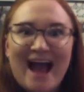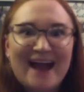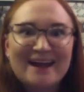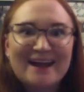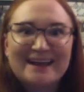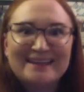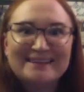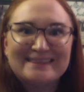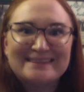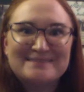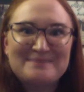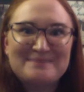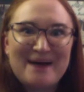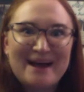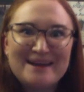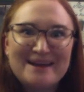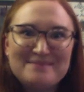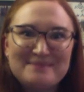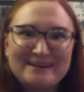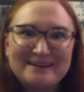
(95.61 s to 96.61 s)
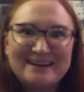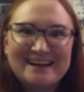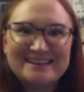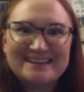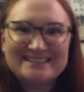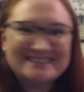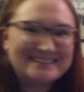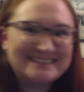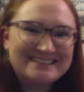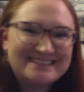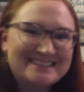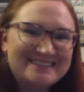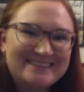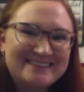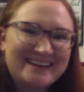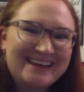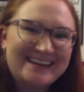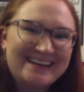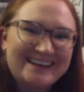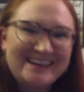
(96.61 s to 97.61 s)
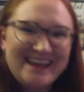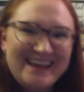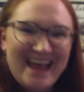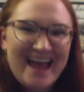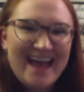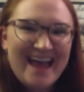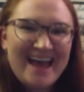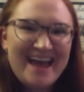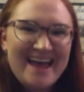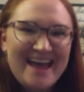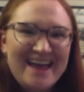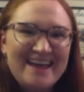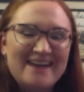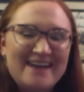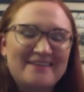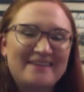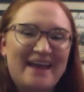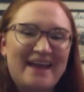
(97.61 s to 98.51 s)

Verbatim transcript: adding the body percussion to it. Yay!